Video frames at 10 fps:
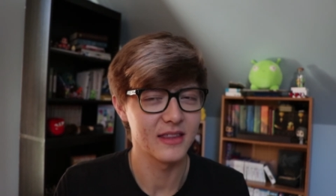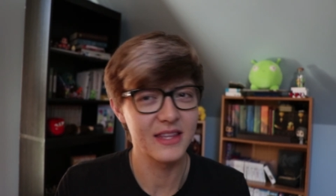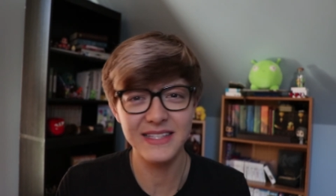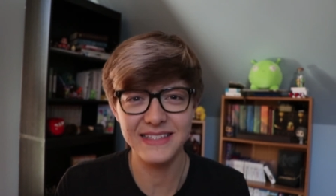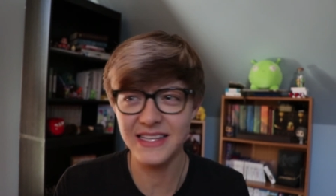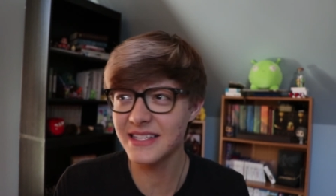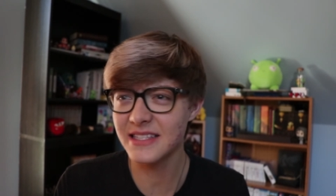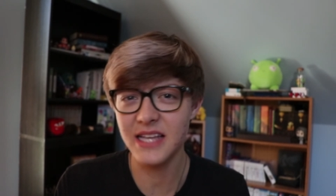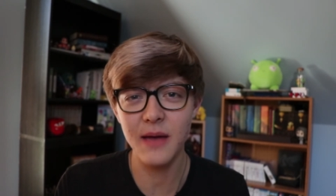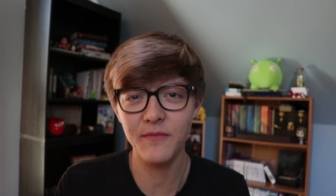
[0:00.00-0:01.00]
"This
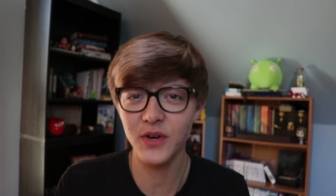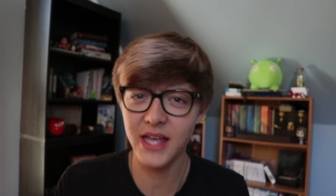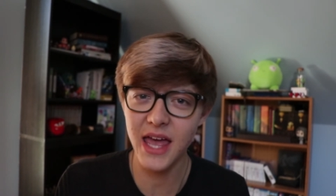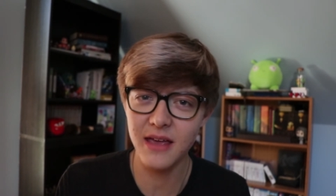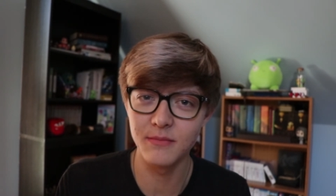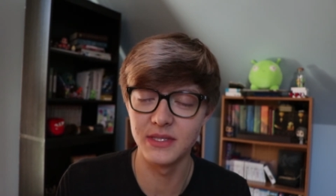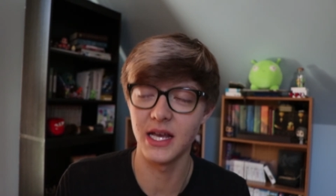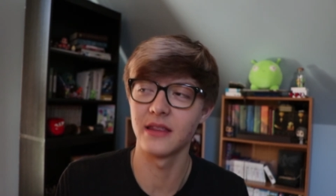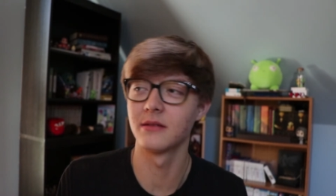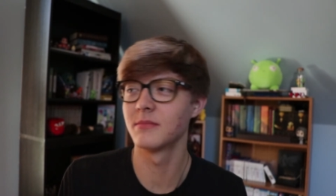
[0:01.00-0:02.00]
isn't time for games,"
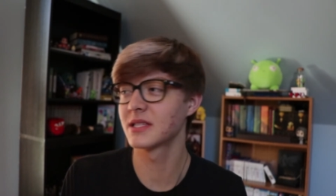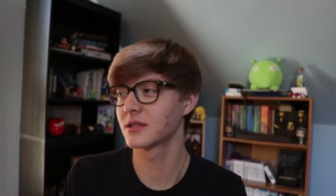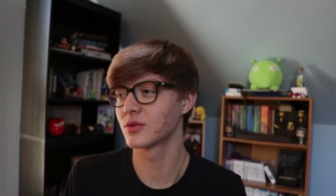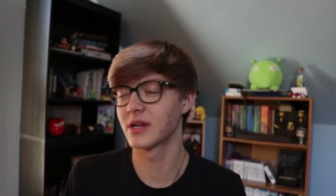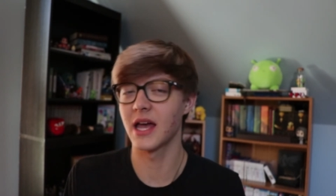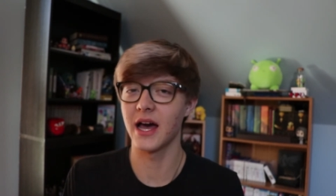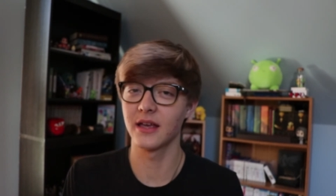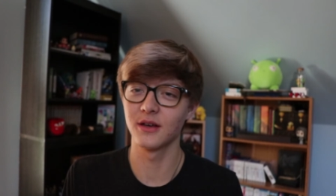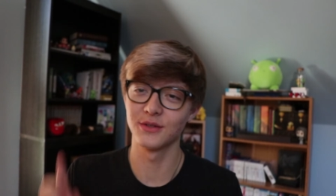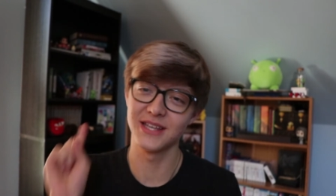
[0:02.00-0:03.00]
and then Mystery Guy
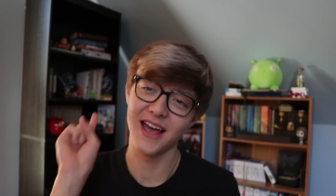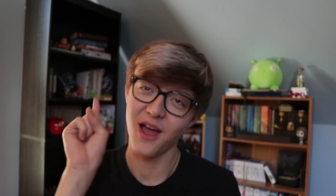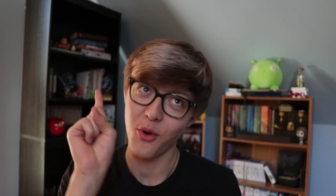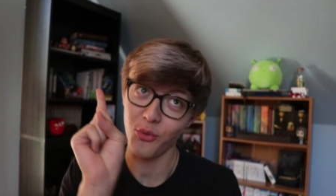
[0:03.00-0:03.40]
goes,